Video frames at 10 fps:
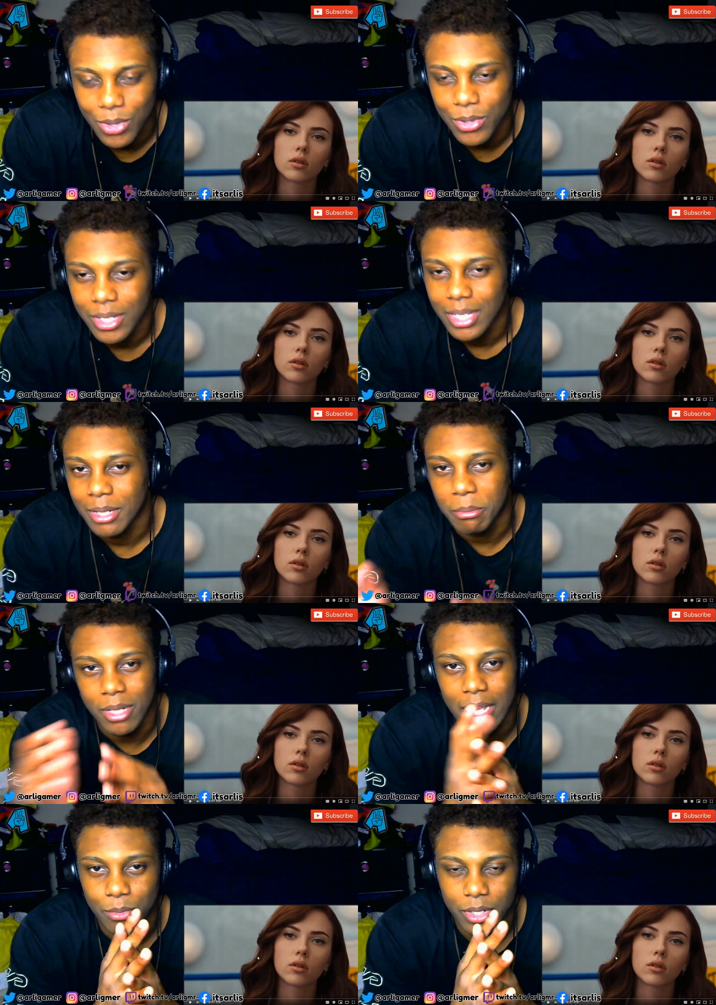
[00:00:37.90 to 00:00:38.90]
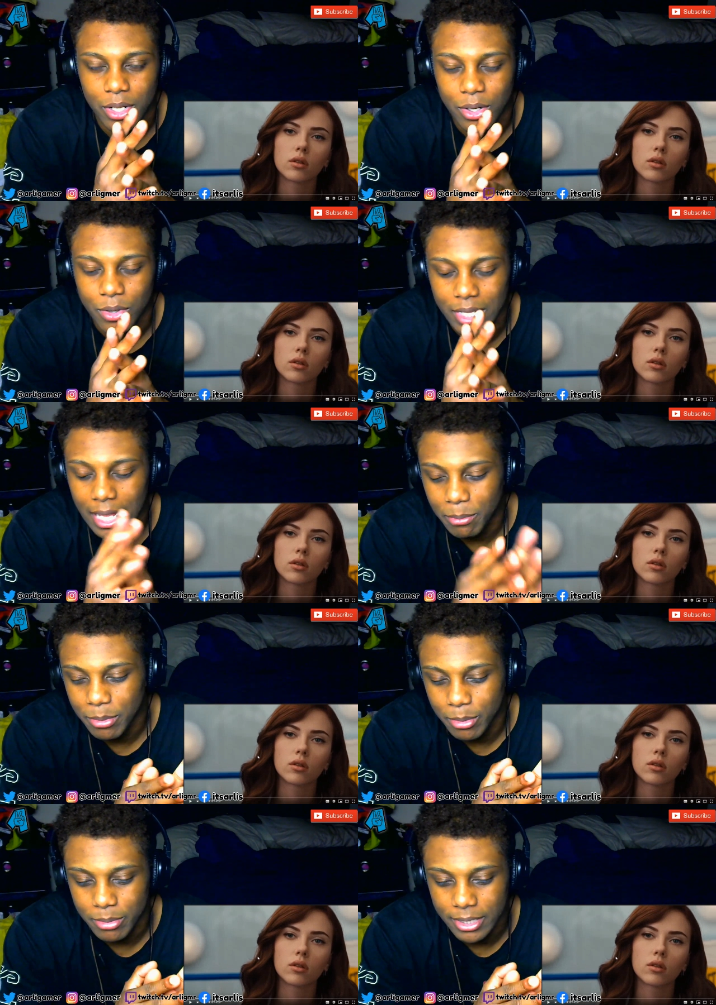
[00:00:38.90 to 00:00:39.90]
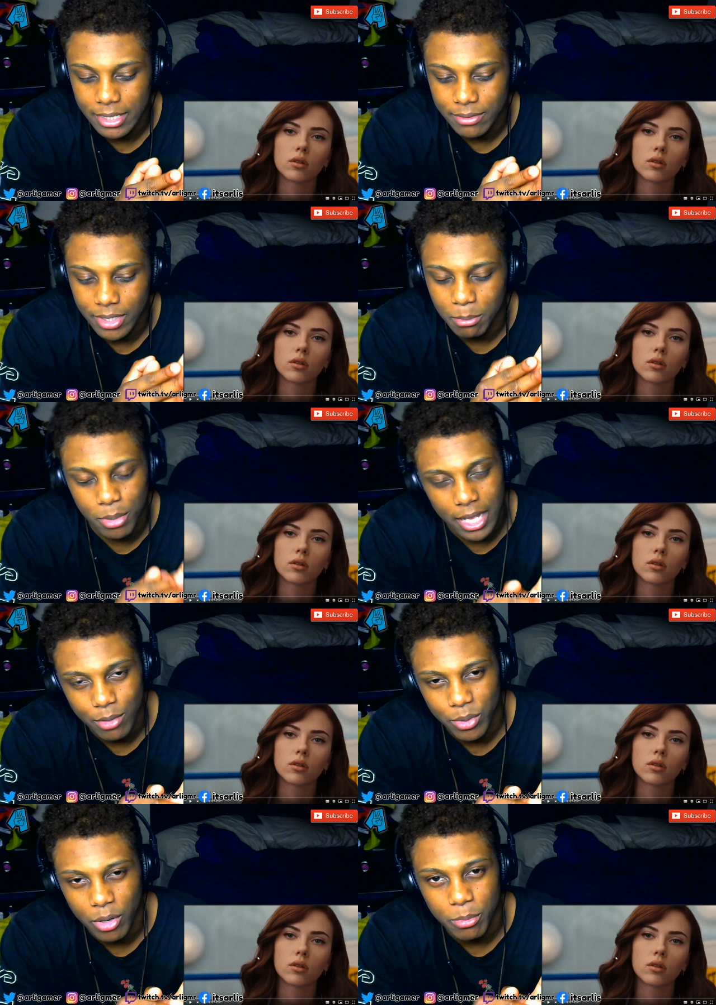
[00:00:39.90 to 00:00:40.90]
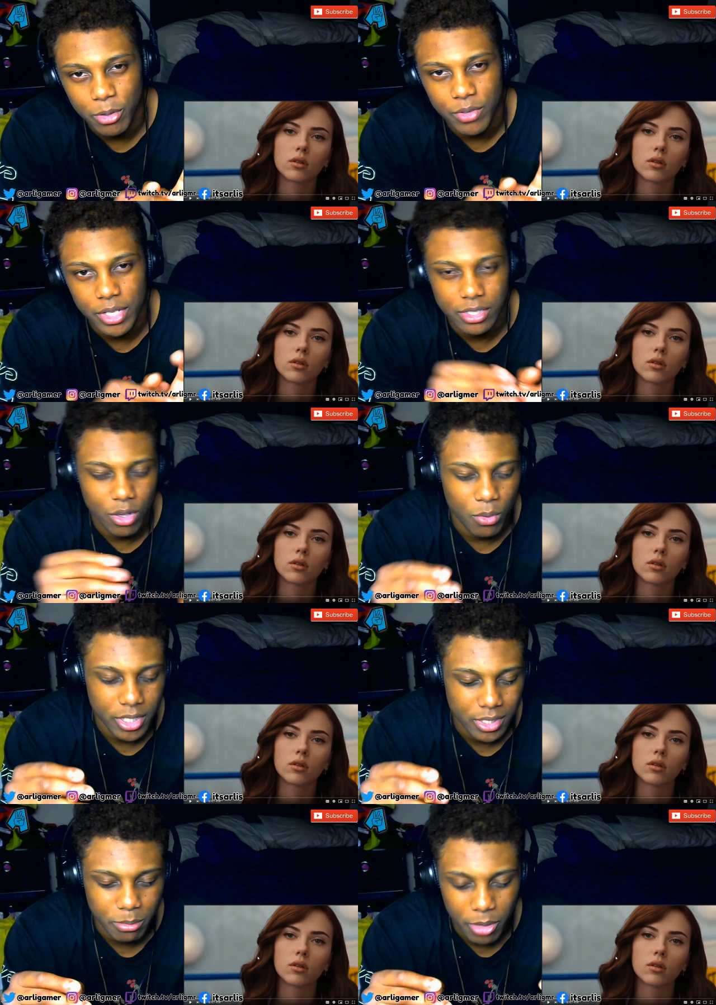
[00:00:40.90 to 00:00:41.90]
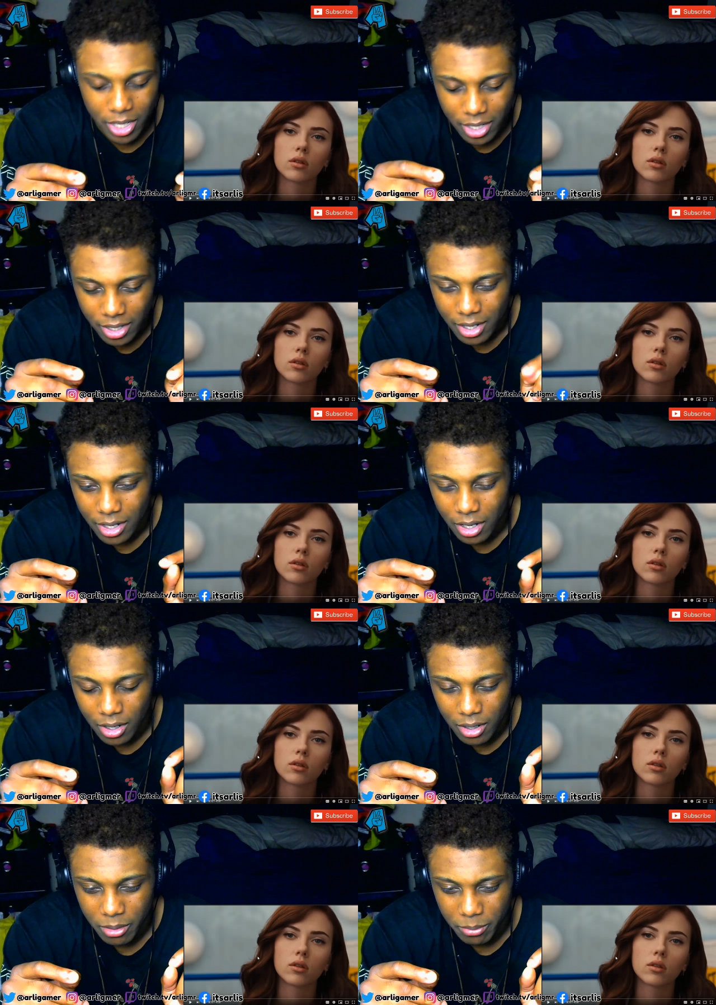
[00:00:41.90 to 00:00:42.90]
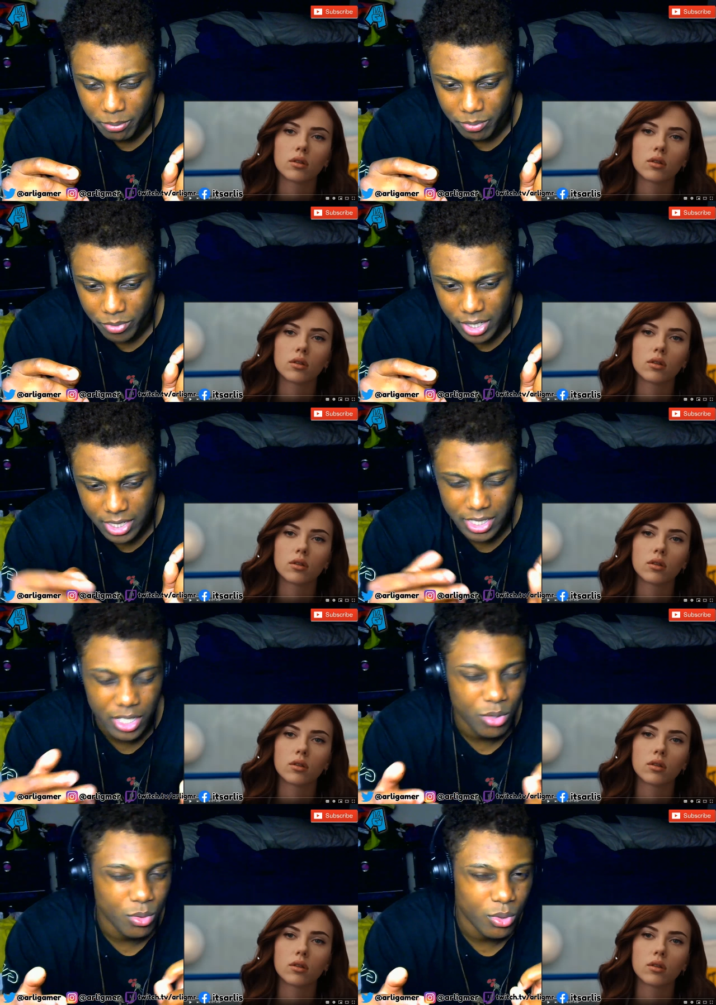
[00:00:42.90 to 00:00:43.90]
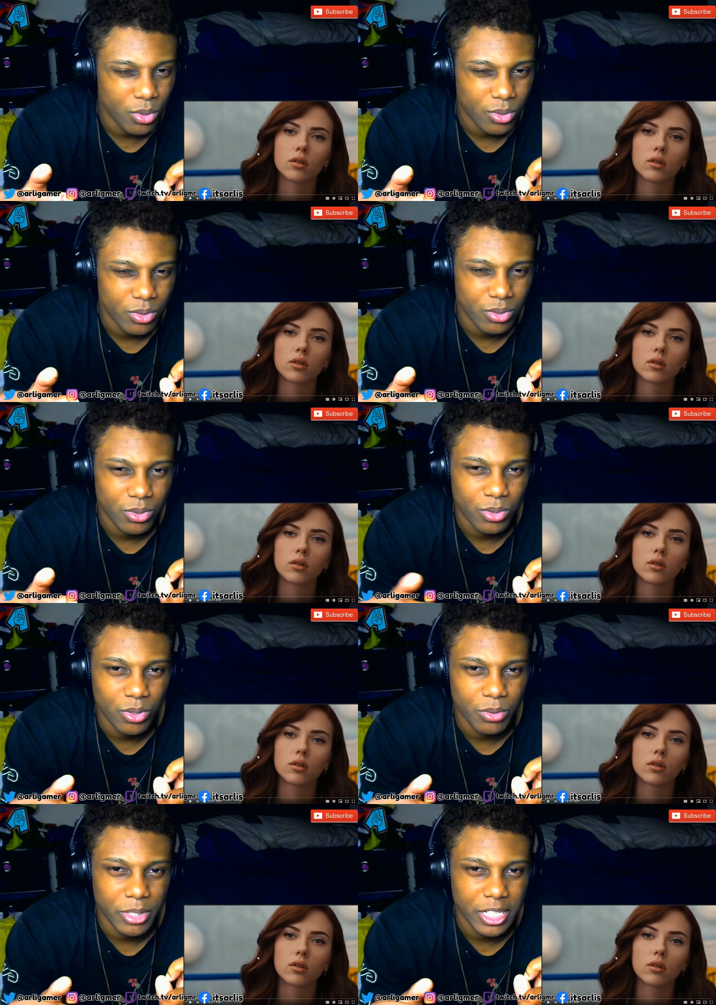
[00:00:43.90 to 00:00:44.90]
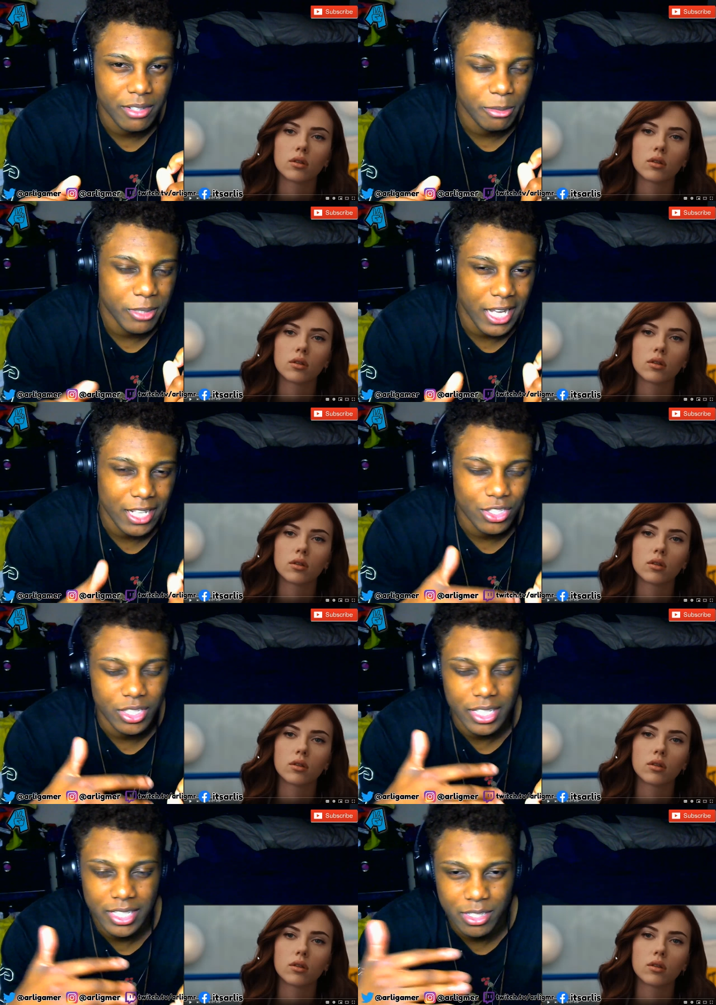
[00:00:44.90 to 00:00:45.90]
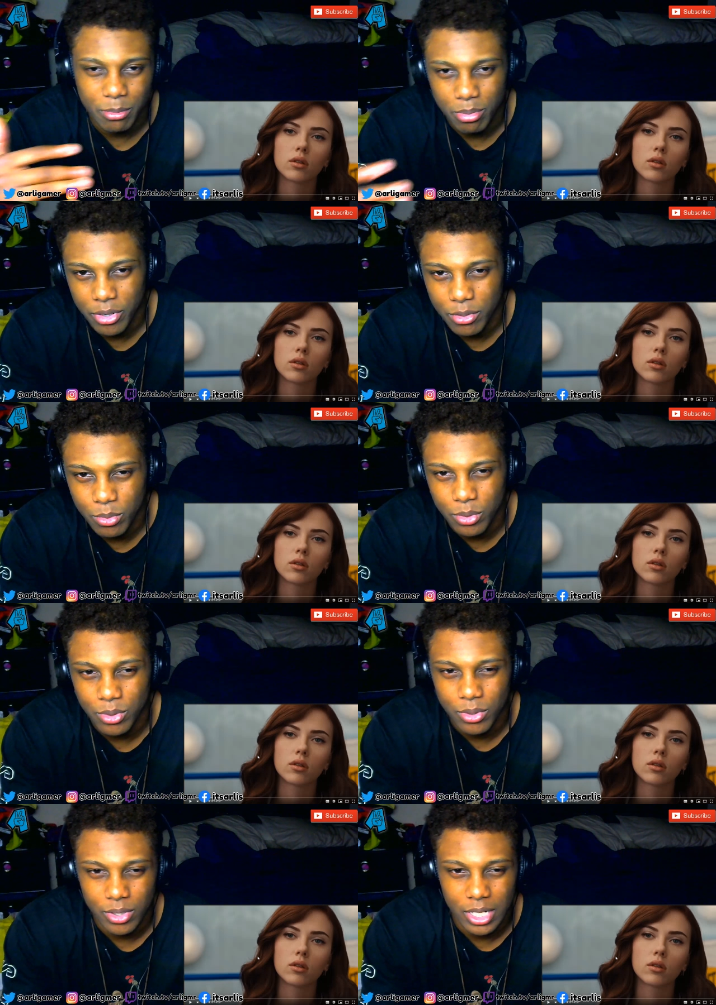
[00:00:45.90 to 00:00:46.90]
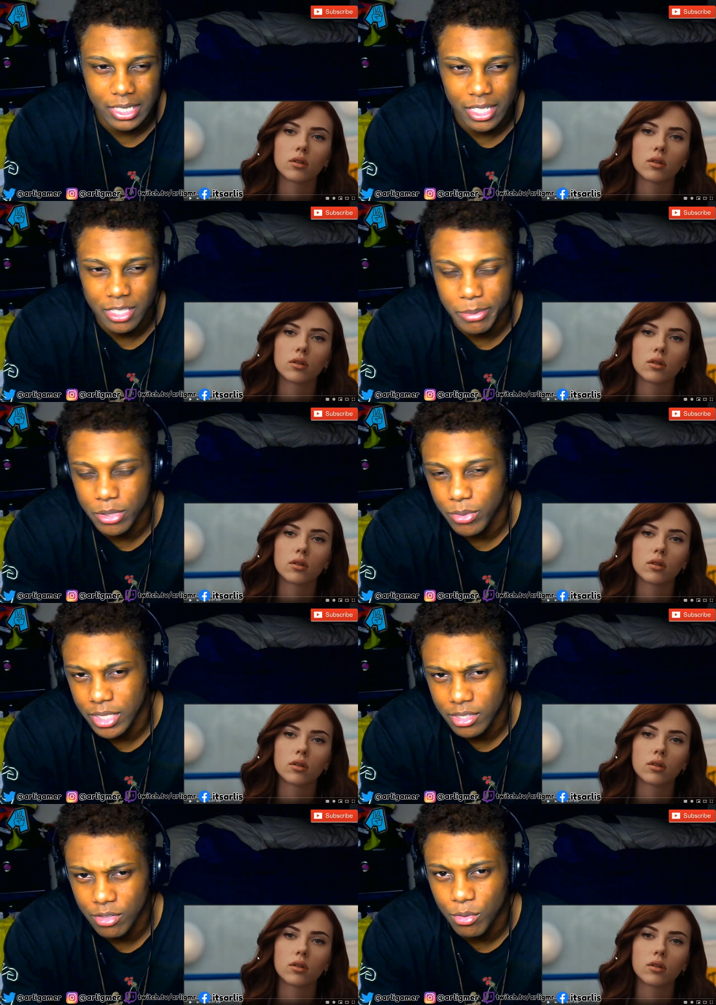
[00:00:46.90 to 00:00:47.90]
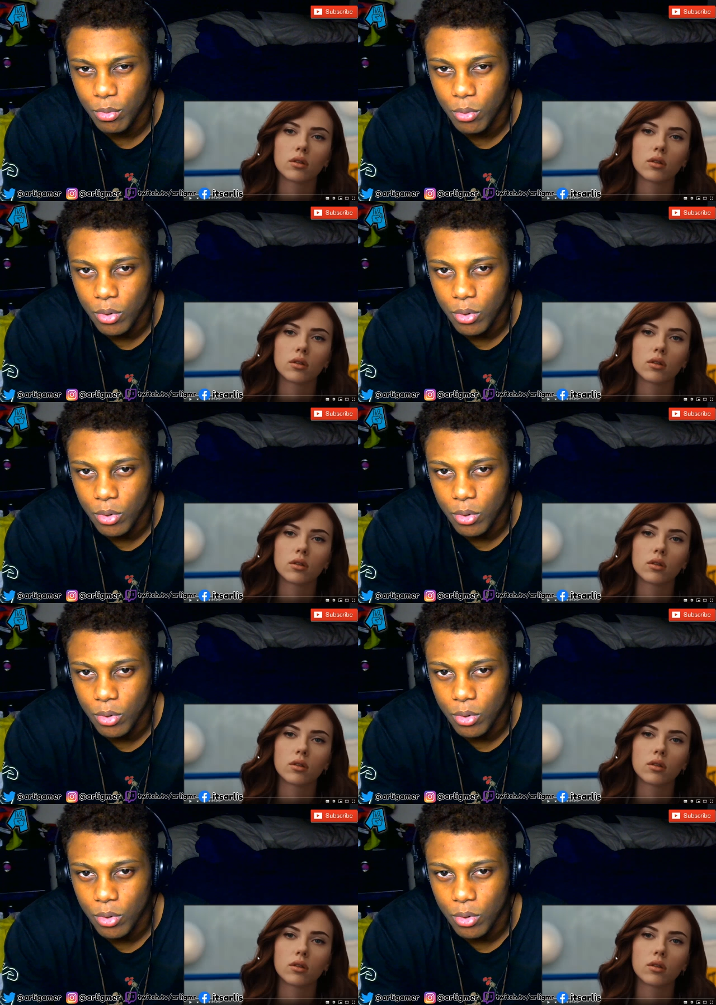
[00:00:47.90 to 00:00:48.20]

Speaker 1: Black Widow, a lot of people believe that the Black Widow movie is going to be um, a sequel or whatever, but actually, it's a prequel. I think it's between Civil War.